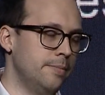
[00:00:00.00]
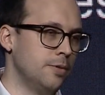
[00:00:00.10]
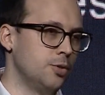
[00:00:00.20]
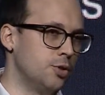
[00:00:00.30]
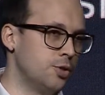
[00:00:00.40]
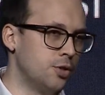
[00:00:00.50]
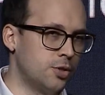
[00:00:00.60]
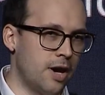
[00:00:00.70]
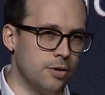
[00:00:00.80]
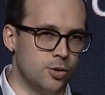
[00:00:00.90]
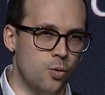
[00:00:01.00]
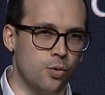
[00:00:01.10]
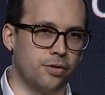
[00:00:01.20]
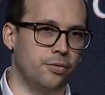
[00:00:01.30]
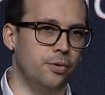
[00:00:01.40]
So just to kind of
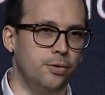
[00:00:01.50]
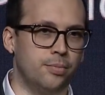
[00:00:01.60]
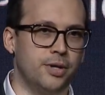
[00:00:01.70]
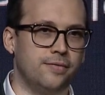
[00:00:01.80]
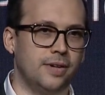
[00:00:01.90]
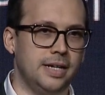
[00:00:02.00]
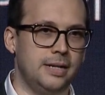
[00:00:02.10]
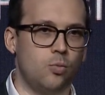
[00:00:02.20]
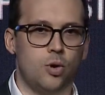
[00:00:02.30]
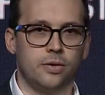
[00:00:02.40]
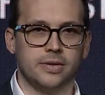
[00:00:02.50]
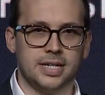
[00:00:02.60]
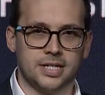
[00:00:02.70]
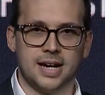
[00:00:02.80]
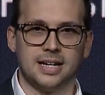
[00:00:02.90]
talk through briefly what
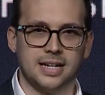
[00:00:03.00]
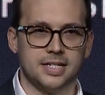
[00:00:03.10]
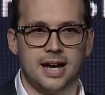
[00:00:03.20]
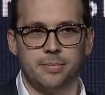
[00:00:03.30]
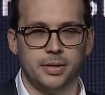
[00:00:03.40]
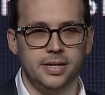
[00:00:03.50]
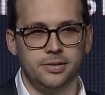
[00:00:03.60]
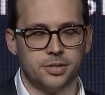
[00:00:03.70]
exactly is happening.